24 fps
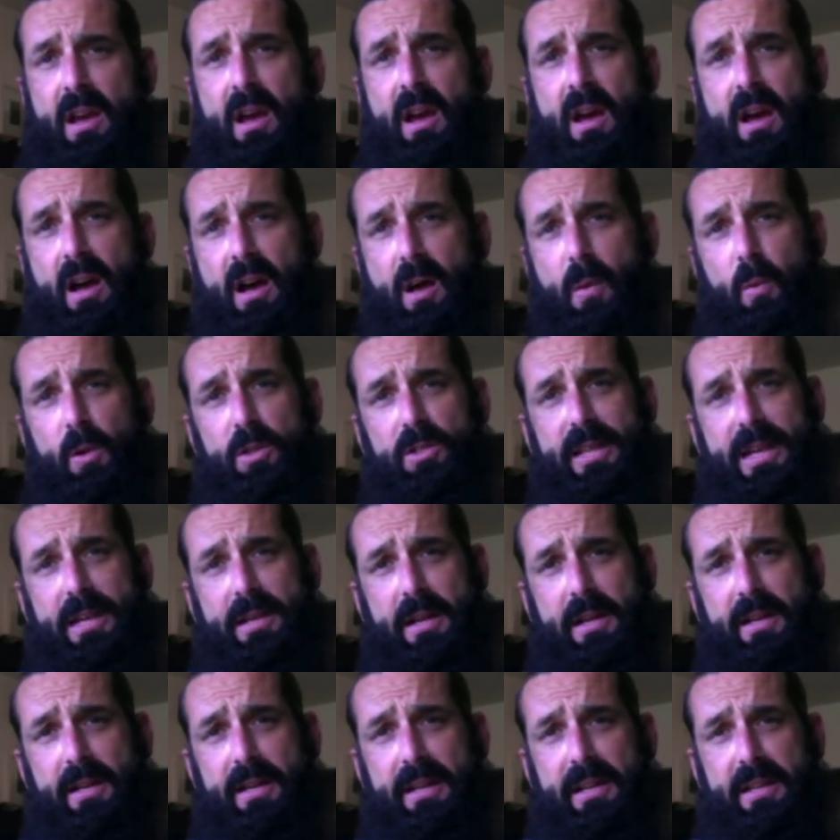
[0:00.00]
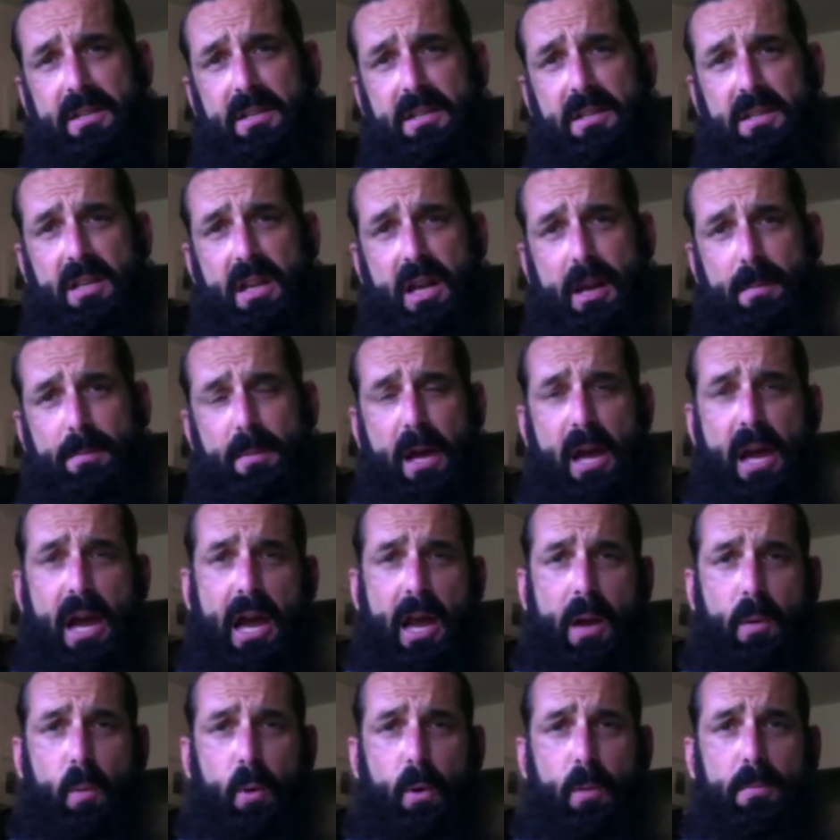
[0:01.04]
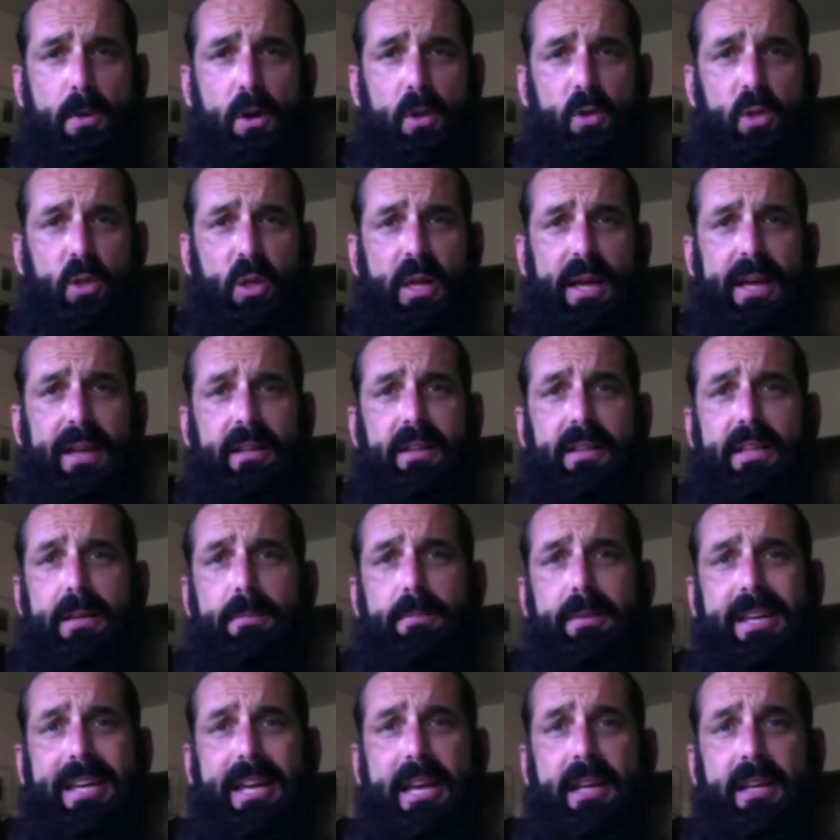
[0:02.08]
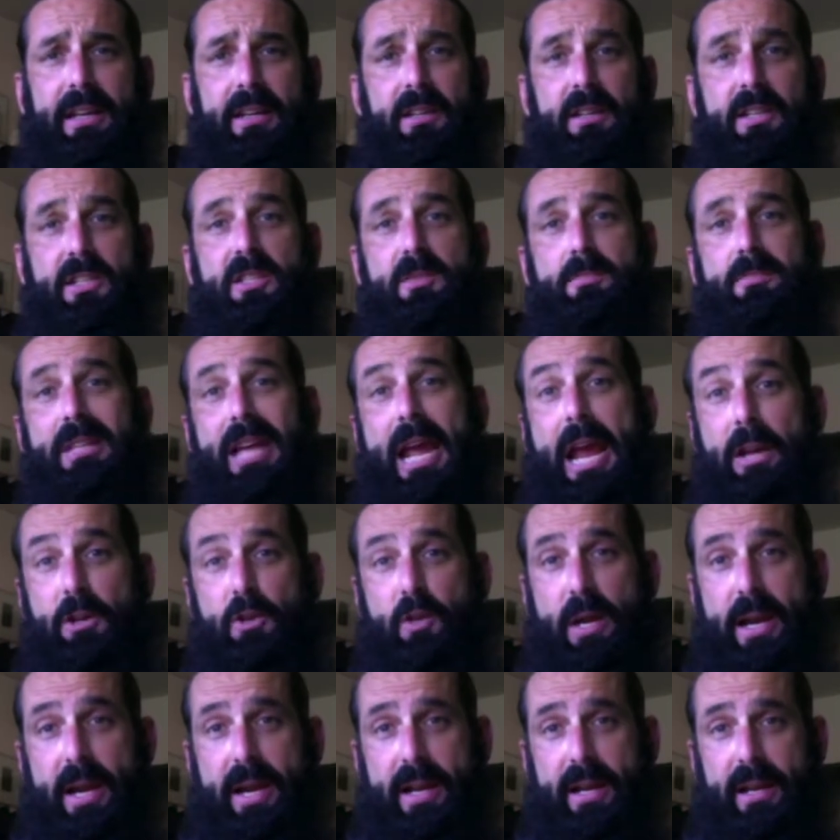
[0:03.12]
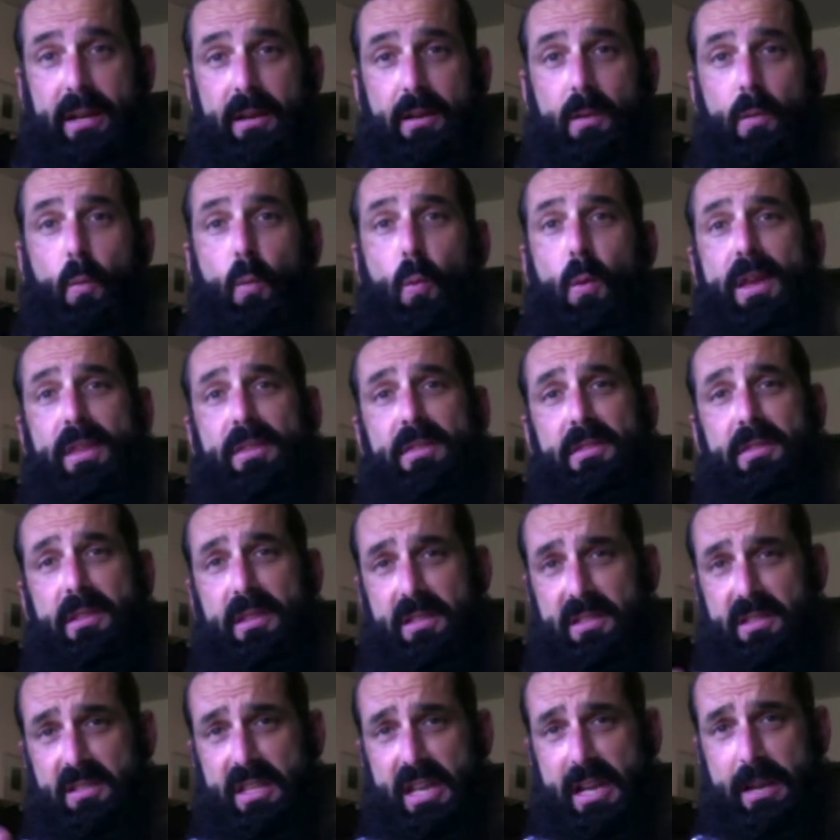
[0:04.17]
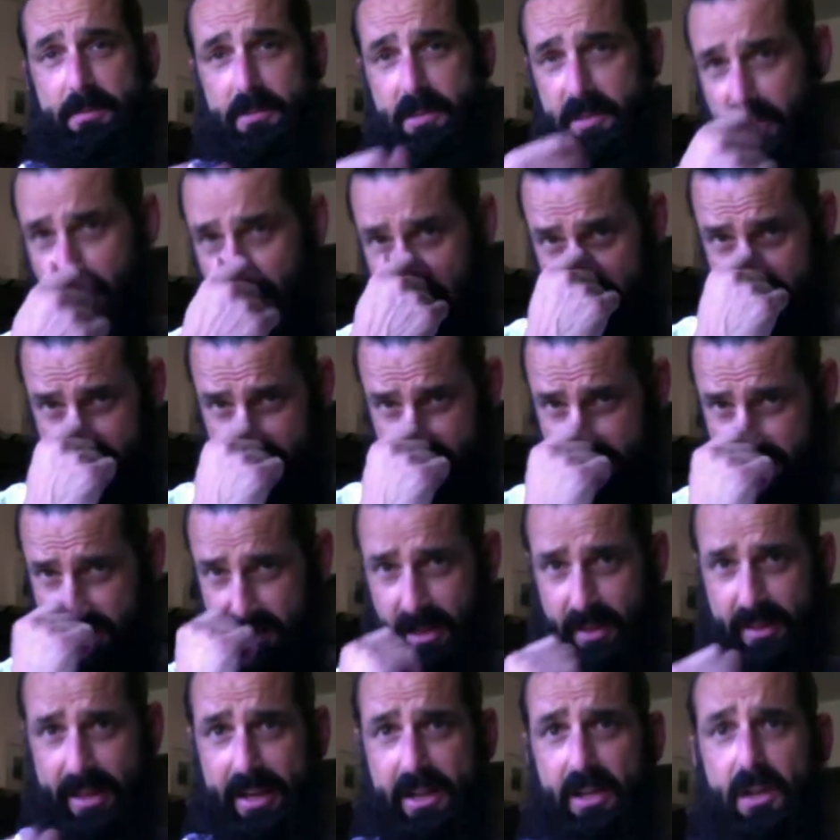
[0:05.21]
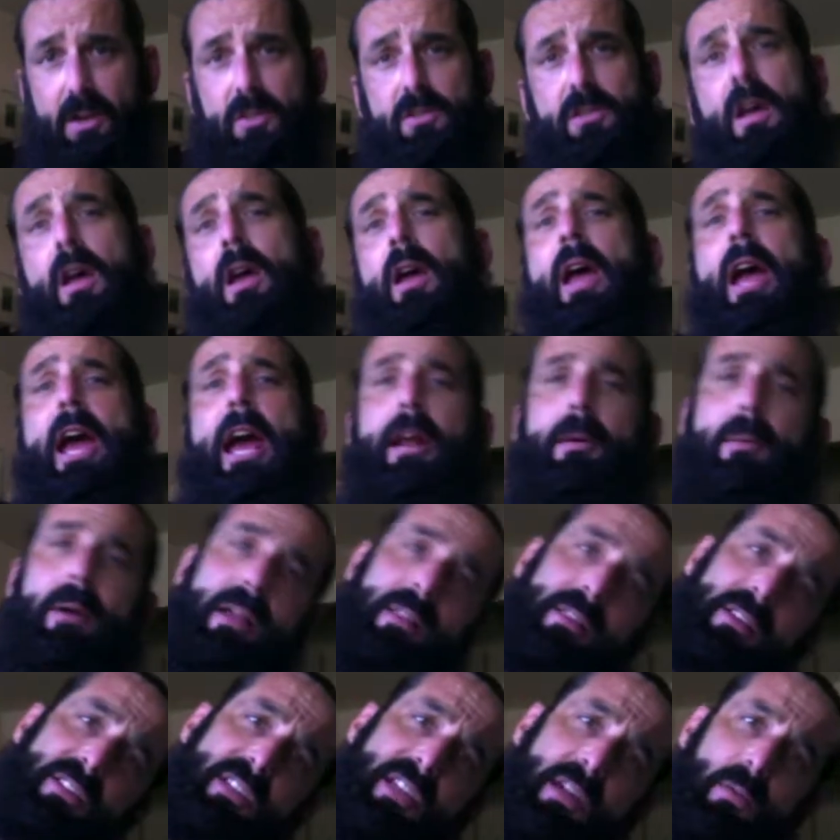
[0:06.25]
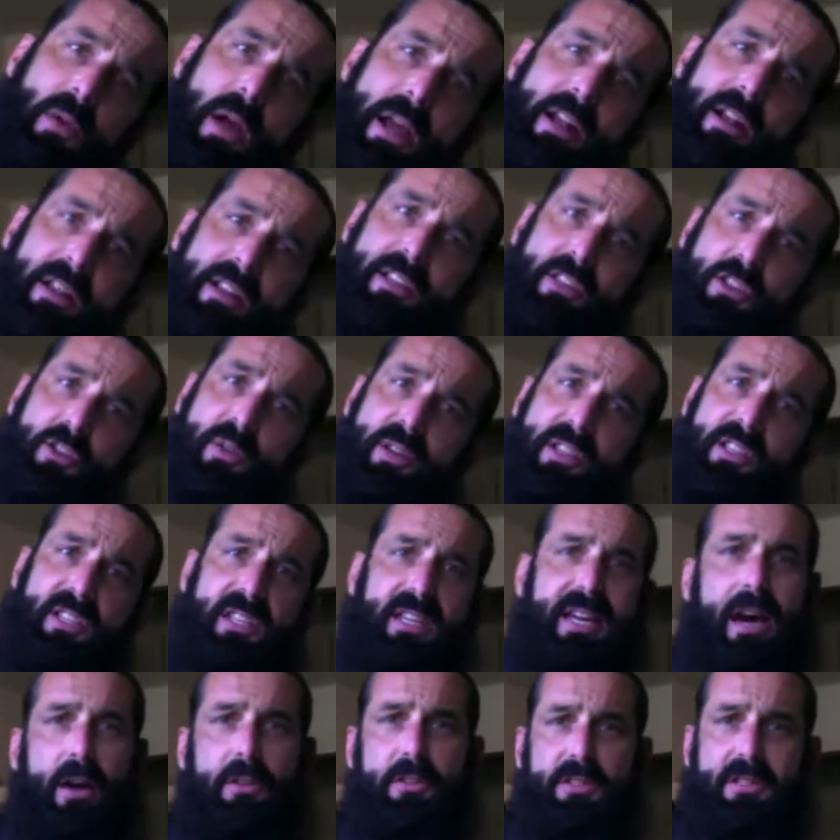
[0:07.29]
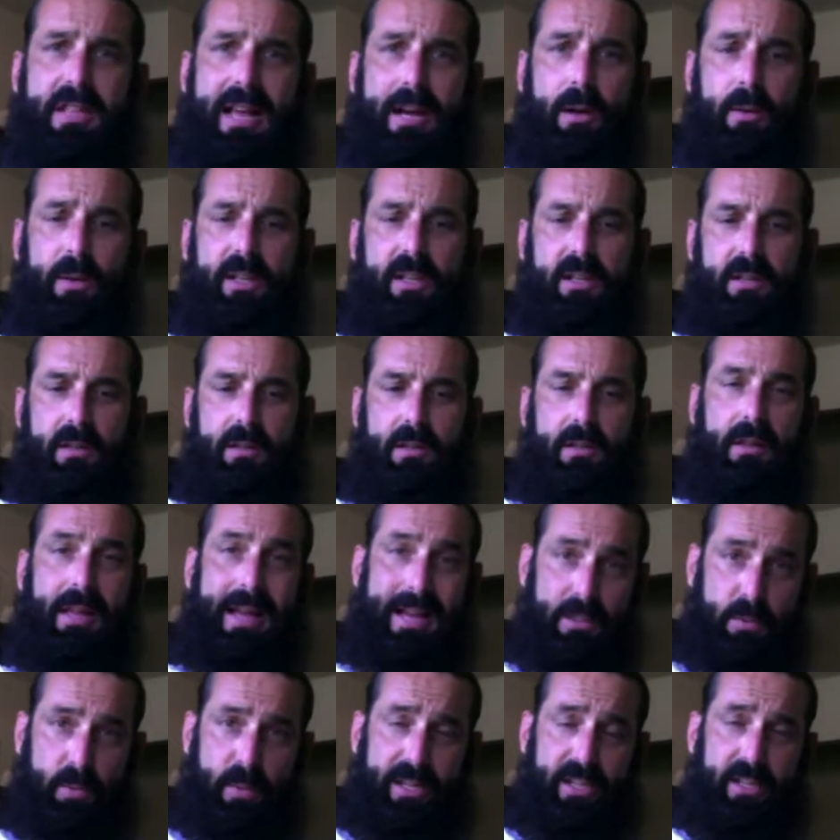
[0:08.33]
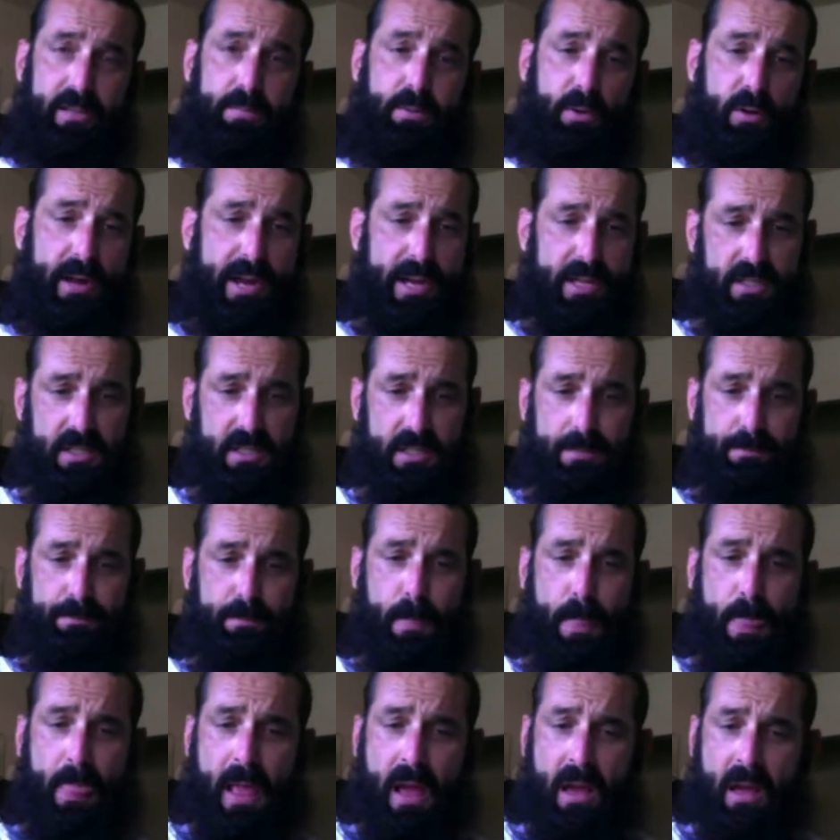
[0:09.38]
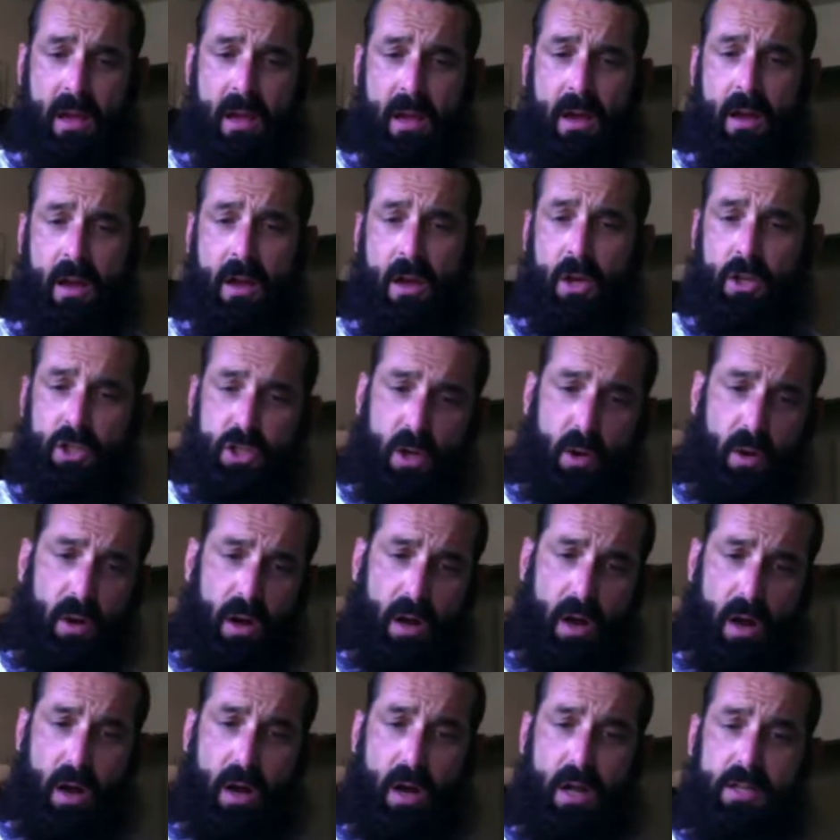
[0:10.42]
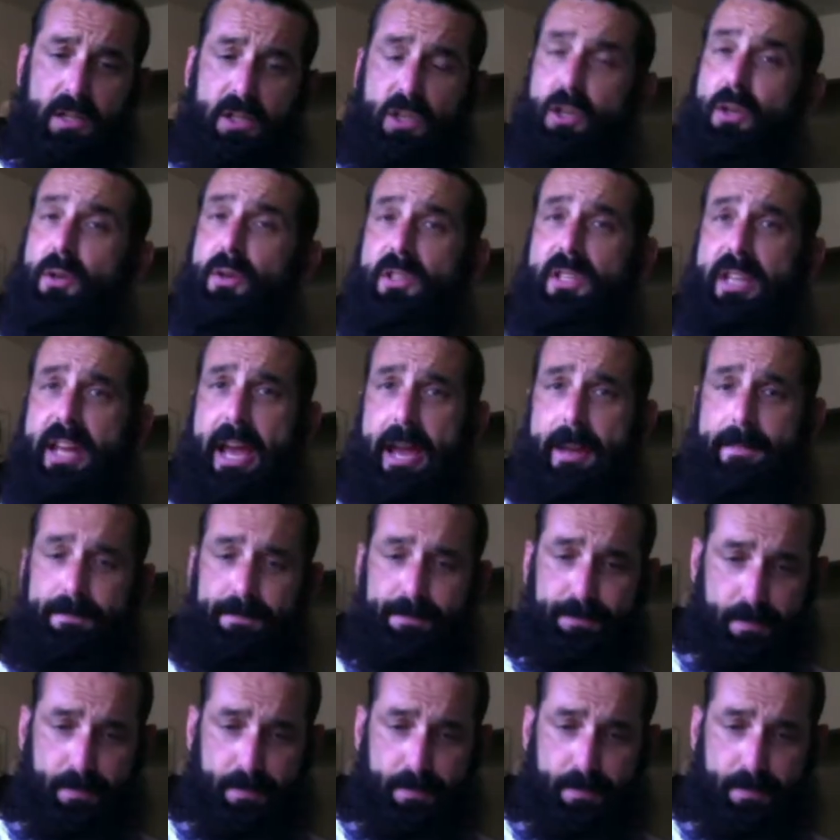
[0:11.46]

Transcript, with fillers: Uh, once that 90 days is up, I will most likely be getting into some day trading with this same stock. See how that goes. Anyway, let's get right on into it. See how this last week last week has progressed. So on Tuesday,